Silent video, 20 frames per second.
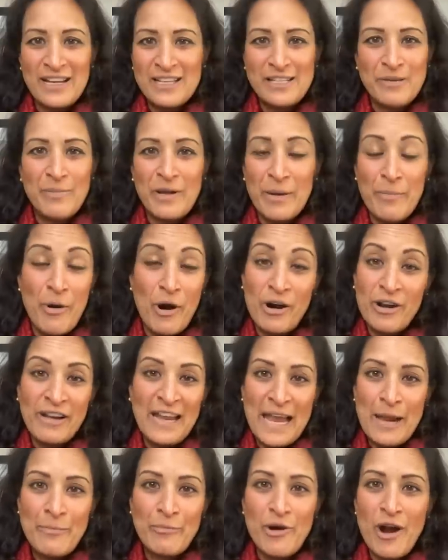I get to be a part of
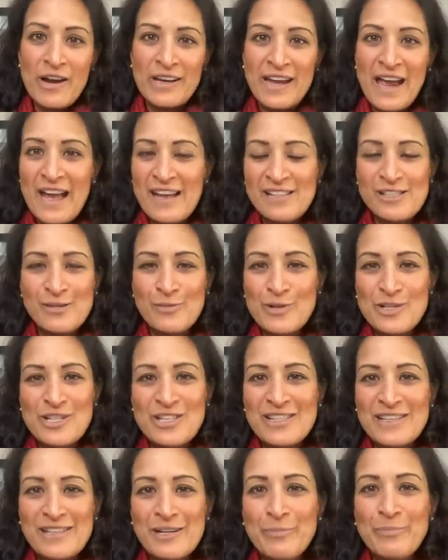game broadcasts, which
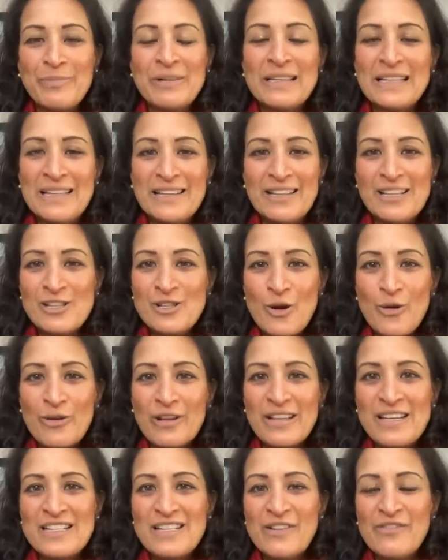is a completely,
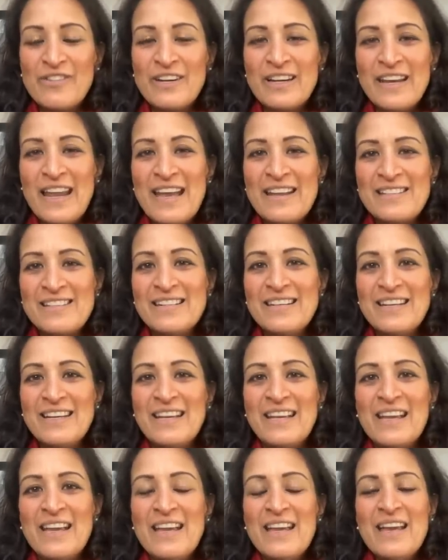totally different
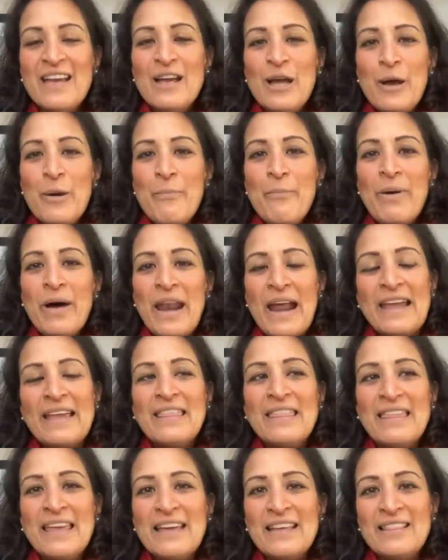entity. But I
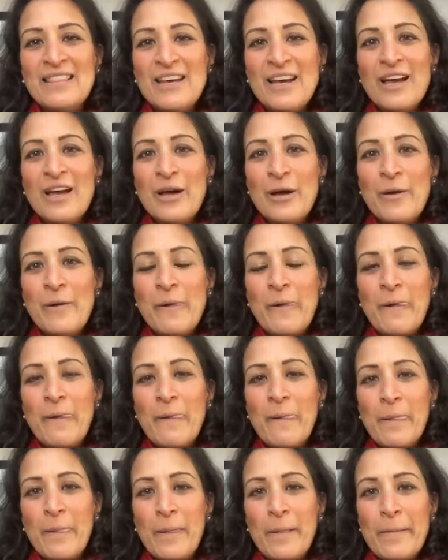think the
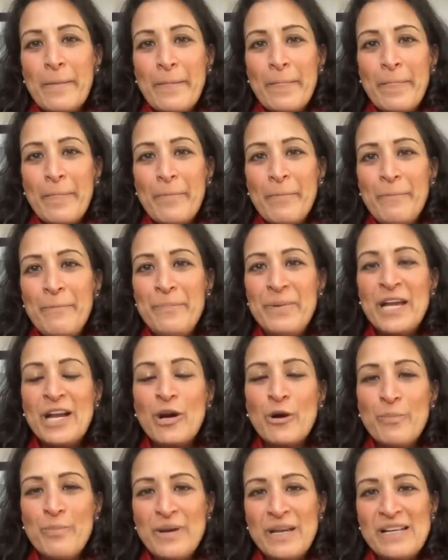
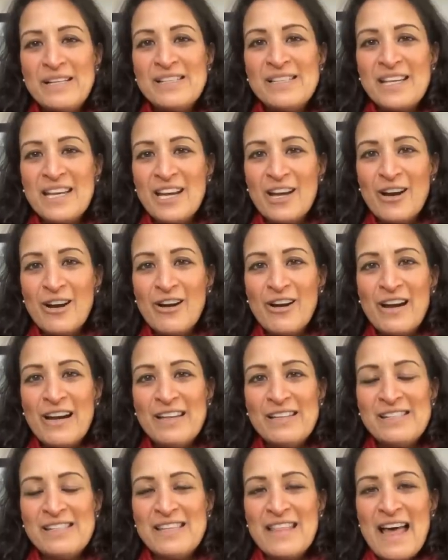bigger piece here
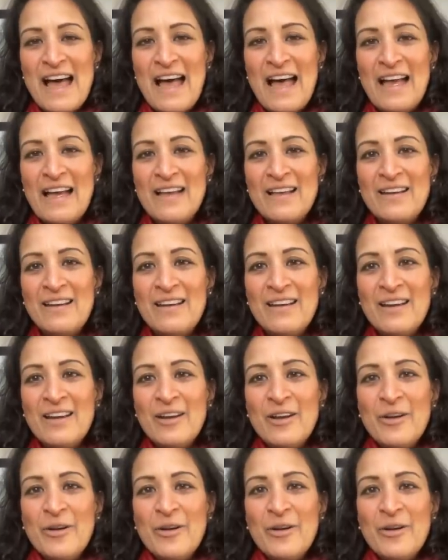is that